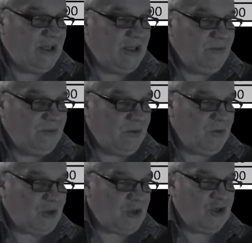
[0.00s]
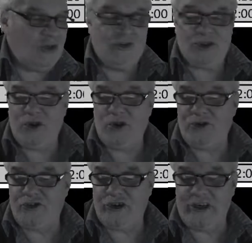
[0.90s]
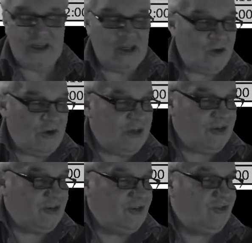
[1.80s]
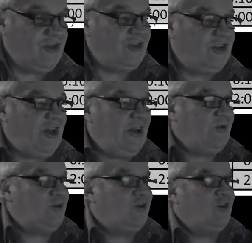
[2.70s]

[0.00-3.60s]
working on the concrete details